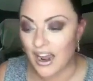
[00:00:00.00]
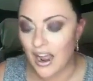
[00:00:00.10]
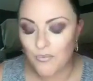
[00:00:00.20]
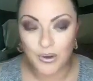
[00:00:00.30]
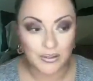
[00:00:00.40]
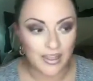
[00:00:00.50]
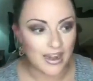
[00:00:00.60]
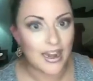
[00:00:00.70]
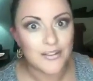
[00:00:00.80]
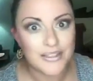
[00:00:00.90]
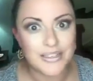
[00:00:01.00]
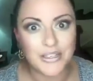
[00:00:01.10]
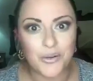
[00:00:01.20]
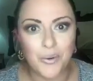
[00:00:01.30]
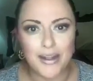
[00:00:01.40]
when they announced these
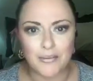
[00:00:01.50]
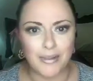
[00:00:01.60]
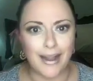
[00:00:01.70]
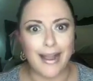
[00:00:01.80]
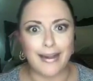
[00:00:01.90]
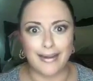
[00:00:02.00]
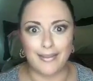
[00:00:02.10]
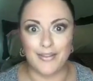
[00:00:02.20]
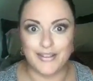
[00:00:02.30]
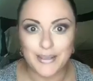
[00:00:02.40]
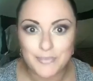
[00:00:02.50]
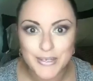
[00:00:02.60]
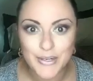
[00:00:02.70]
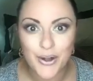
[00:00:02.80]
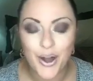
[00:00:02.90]
duets, I'm like, I got to get this
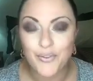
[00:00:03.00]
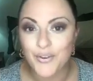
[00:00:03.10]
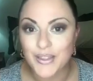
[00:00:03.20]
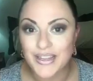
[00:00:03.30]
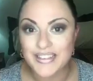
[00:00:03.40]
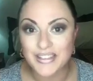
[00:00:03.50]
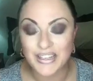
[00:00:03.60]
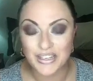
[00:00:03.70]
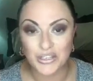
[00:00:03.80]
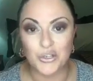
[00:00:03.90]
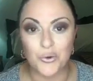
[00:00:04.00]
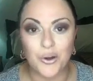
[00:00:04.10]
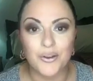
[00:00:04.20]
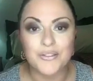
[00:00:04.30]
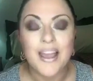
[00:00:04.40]
lipstick on for these
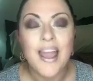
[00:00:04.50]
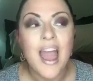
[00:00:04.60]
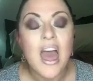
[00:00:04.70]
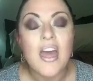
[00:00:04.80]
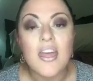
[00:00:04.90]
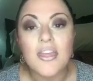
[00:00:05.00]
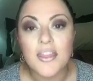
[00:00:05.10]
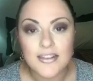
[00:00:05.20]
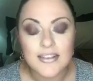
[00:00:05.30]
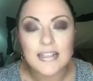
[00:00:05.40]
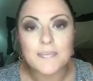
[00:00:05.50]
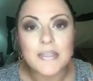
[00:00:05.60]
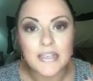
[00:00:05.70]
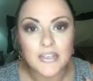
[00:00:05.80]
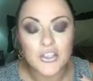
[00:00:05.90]
tutorials. This
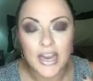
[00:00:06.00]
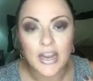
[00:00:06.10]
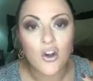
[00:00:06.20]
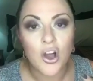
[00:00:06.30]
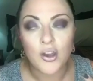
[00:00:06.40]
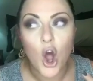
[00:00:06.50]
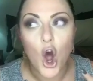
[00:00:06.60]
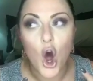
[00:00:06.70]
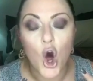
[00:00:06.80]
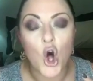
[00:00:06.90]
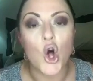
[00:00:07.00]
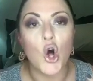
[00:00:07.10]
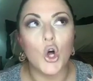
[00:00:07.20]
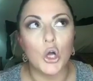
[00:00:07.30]
lipstick stayed on all